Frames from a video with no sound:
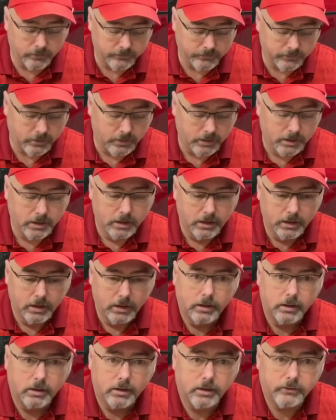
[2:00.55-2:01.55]
So
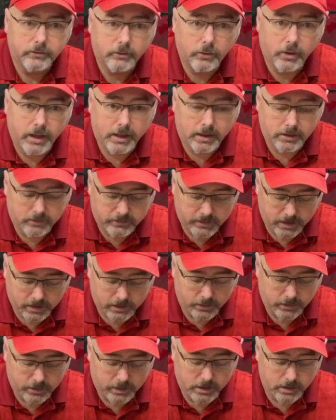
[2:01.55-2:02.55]
let's go ahead and take a
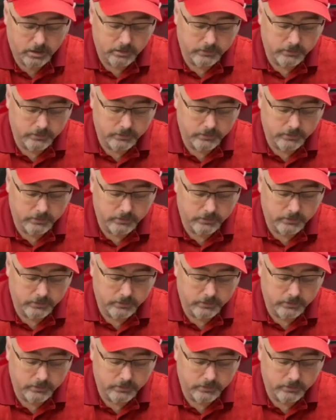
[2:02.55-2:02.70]
look here.